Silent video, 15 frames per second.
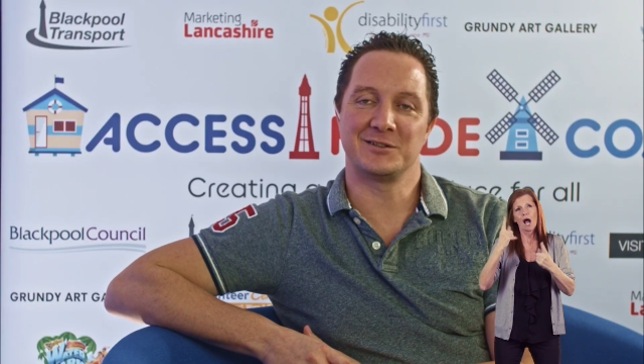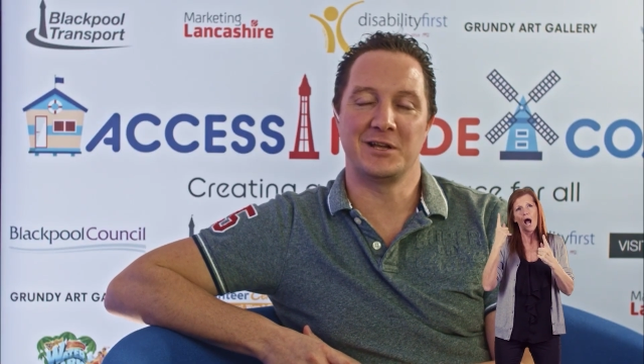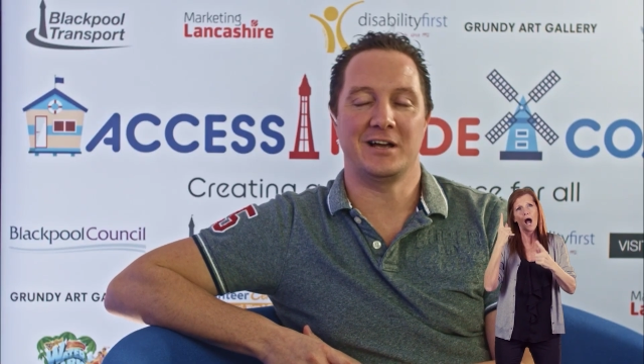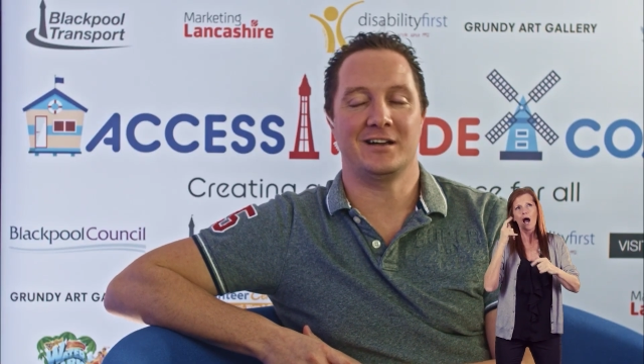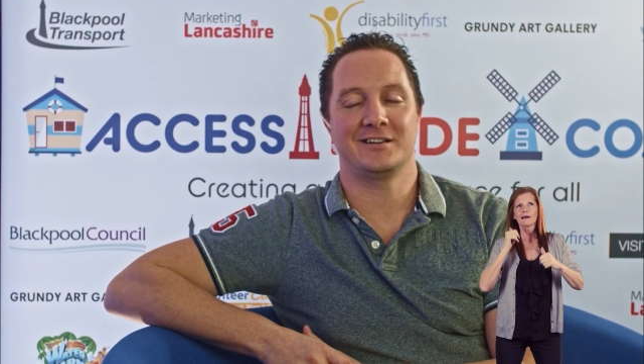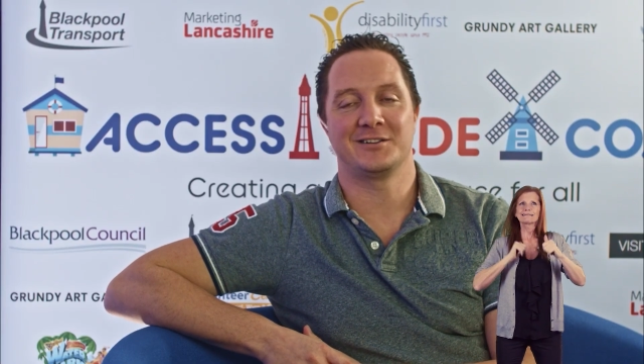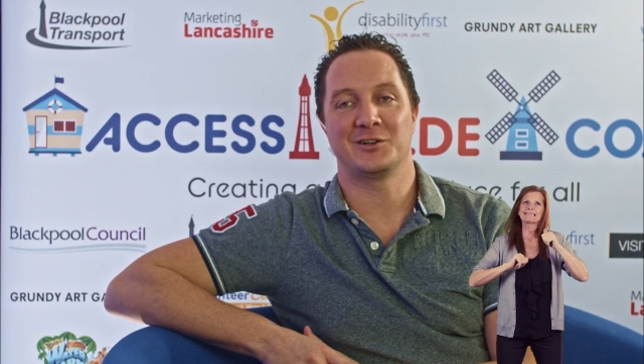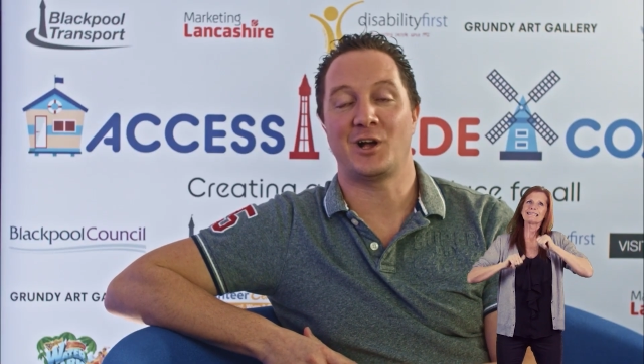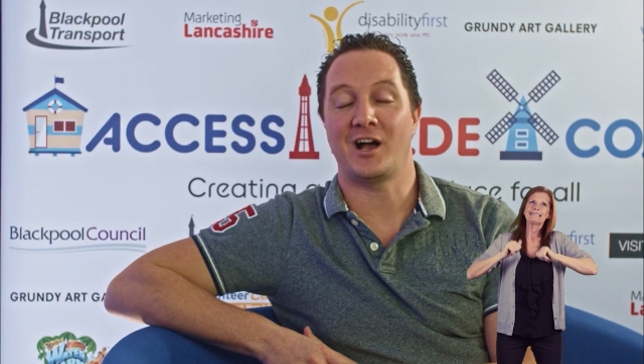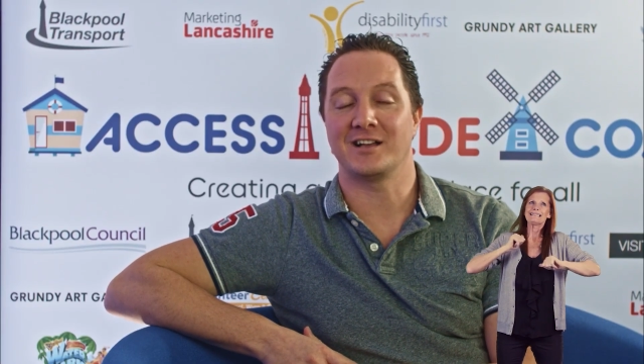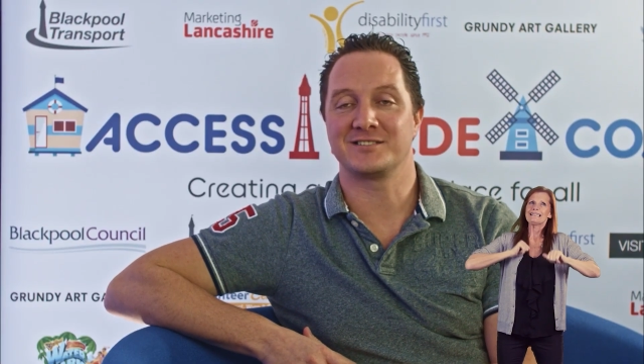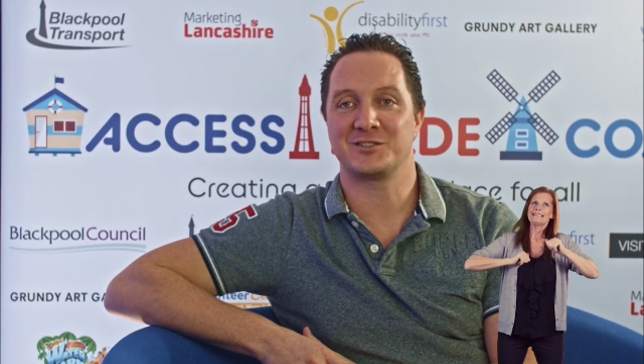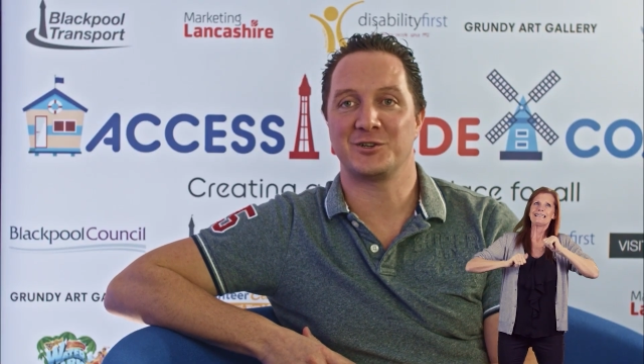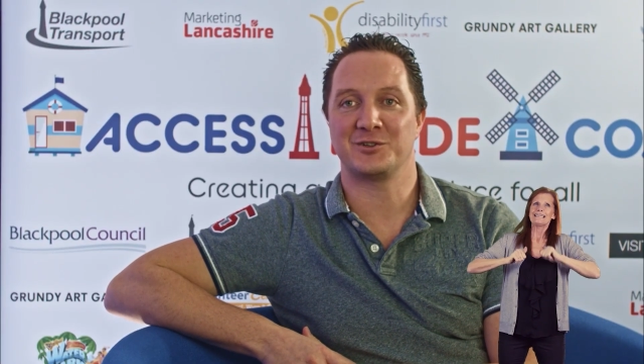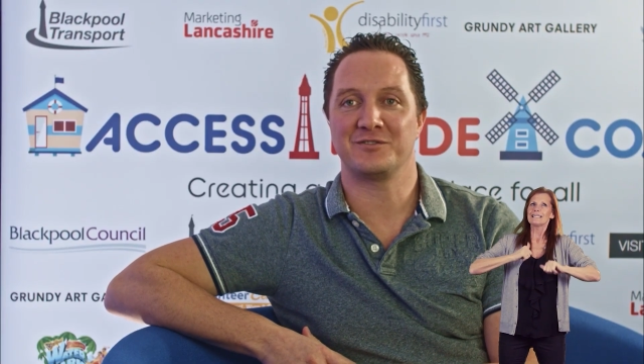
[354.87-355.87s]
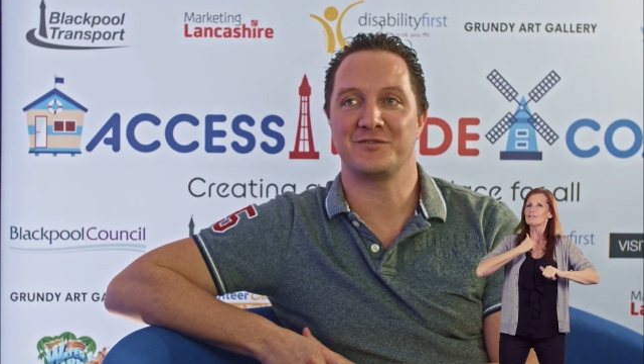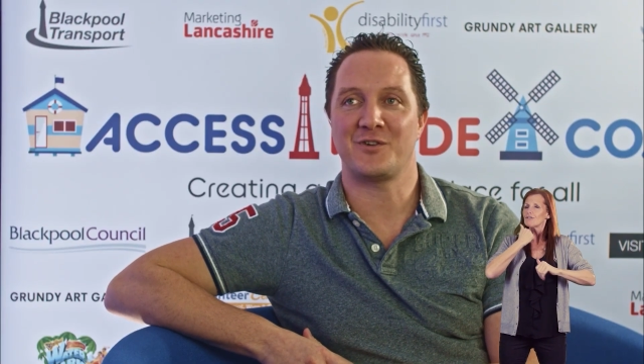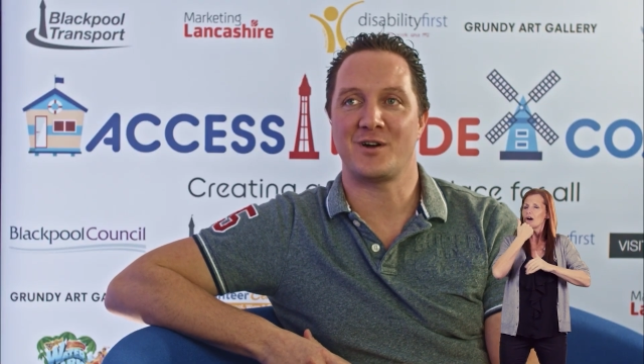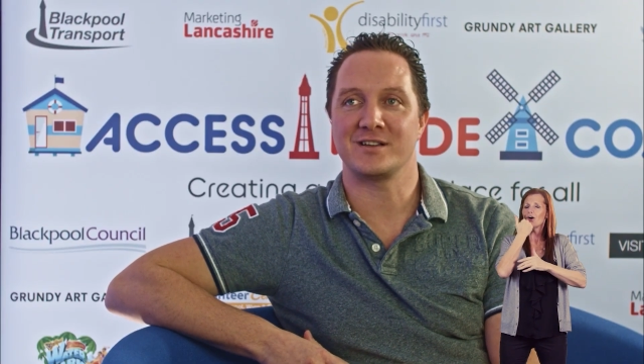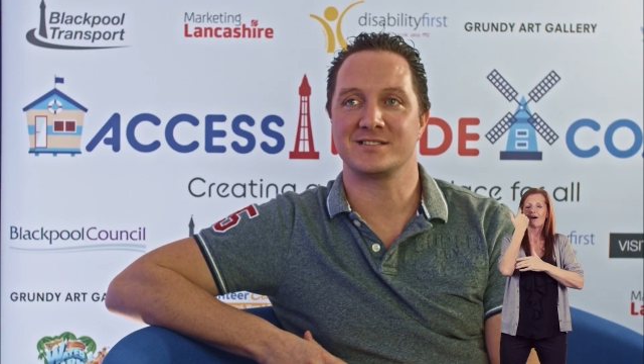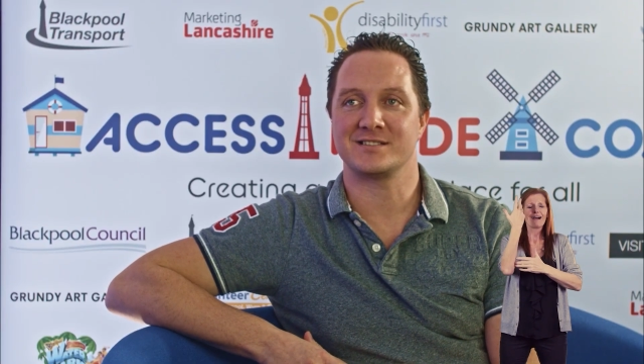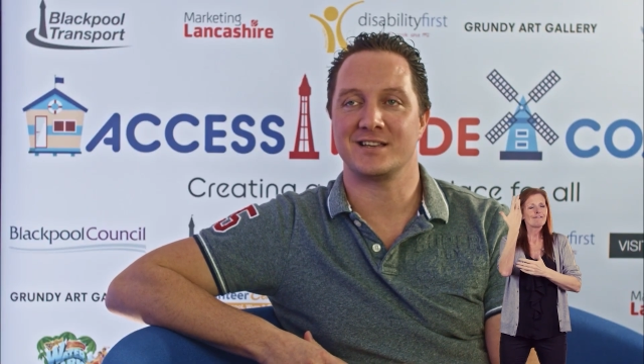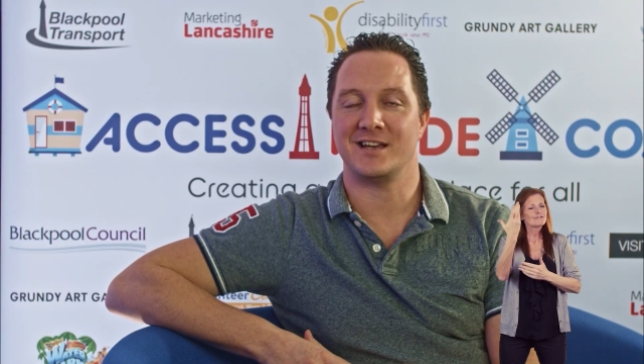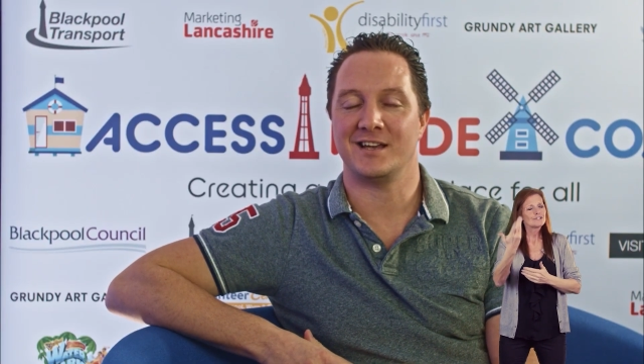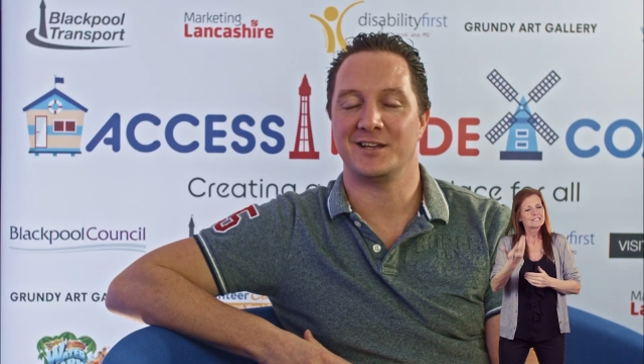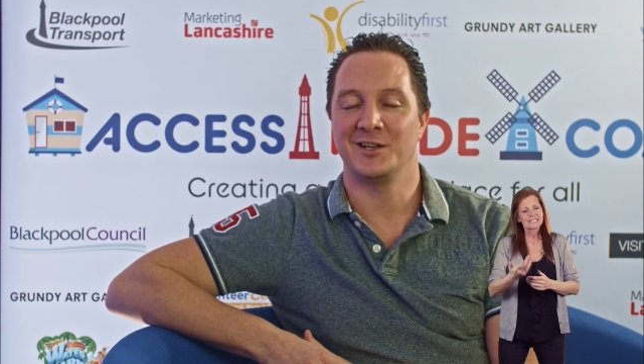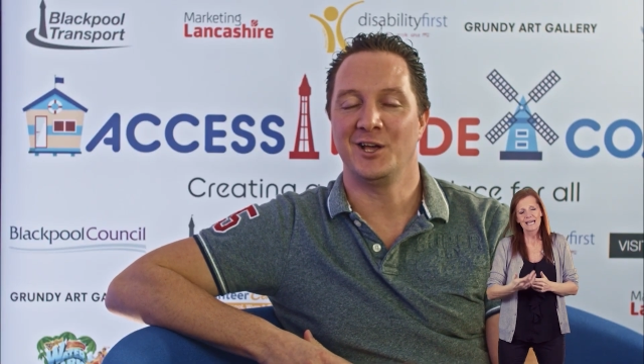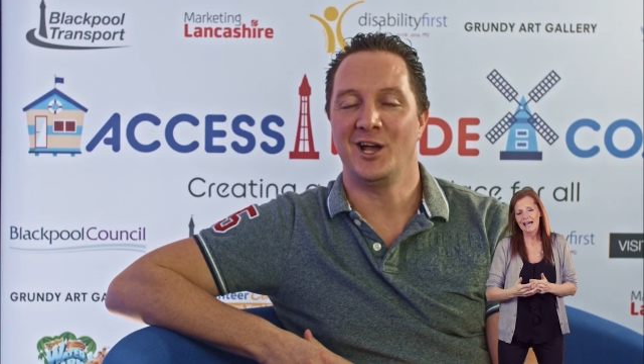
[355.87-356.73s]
No, that's good advice there.